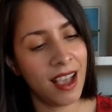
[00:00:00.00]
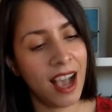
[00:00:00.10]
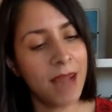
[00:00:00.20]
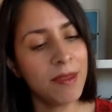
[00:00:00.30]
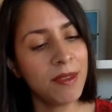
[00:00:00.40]

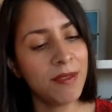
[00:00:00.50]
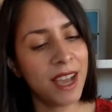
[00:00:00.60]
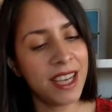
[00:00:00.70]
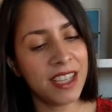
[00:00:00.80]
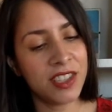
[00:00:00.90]
I'm the
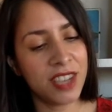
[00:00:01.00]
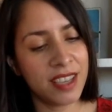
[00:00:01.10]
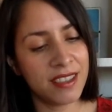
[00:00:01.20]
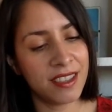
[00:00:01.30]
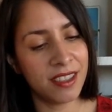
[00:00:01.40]
finest
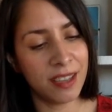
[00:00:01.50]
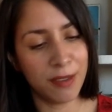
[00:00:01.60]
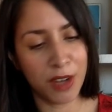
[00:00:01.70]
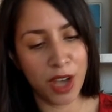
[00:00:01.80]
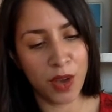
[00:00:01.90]
jest you'll
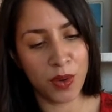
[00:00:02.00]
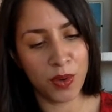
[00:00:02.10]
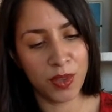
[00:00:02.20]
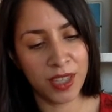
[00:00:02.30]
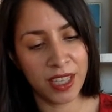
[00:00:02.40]
ever know.
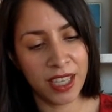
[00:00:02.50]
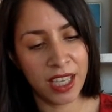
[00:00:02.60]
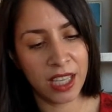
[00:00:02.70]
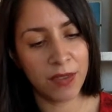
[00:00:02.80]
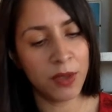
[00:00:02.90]

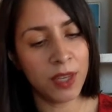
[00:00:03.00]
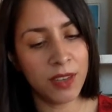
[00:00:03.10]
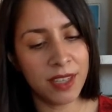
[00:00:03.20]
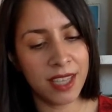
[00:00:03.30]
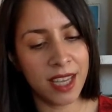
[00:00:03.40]
If you
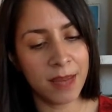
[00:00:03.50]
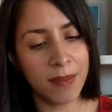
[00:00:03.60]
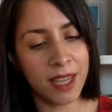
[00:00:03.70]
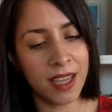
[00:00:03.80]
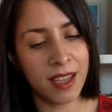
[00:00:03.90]
irritate
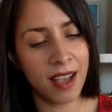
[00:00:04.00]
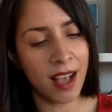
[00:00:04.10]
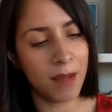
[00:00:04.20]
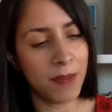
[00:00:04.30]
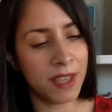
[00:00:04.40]
me,
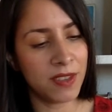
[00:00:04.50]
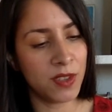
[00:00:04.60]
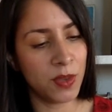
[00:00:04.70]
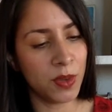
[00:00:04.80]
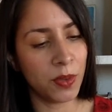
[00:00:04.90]
I'll best
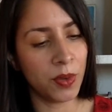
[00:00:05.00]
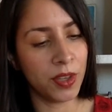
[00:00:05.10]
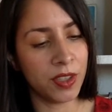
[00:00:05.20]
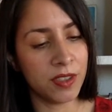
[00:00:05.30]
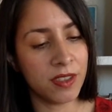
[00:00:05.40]
you with
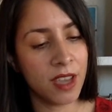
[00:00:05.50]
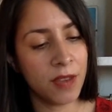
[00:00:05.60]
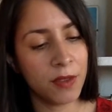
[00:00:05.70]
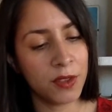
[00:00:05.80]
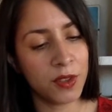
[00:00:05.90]
words,
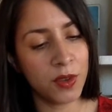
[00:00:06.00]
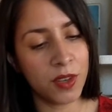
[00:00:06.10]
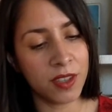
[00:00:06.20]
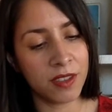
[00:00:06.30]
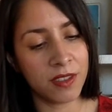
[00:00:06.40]
for
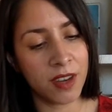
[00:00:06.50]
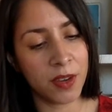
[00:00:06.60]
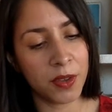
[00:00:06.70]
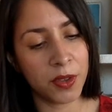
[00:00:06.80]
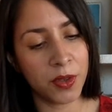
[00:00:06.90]
swords
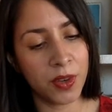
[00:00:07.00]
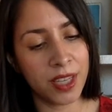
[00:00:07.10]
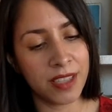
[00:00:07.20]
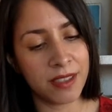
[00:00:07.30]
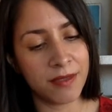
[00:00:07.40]
are the
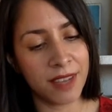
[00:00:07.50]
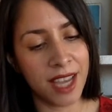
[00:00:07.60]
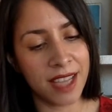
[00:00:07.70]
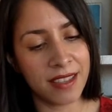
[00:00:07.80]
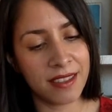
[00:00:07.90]
toys of
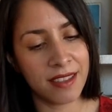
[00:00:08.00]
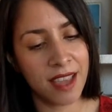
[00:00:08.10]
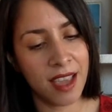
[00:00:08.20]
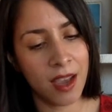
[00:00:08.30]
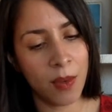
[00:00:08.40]

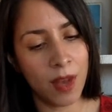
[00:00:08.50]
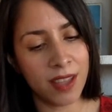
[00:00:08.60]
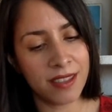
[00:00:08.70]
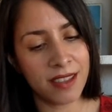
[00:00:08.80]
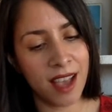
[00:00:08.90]
knights,
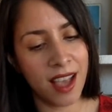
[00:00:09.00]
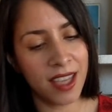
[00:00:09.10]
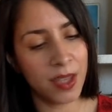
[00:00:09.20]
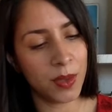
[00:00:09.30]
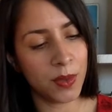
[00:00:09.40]
whilst I
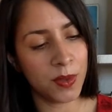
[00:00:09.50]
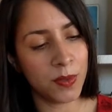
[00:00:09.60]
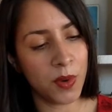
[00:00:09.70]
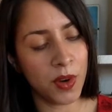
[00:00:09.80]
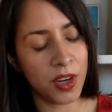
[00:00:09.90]
use
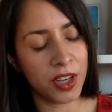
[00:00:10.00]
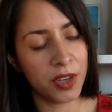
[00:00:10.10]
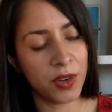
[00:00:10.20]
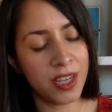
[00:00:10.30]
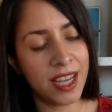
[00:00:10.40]
more
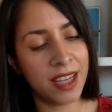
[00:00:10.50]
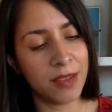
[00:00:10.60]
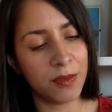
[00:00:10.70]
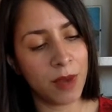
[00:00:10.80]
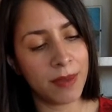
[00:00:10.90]

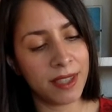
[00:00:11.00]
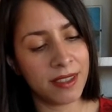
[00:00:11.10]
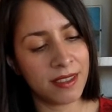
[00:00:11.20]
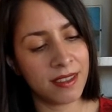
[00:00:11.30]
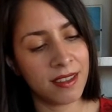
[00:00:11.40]
creative
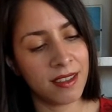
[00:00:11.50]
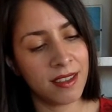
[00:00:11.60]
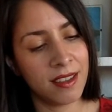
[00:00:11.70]
weapons.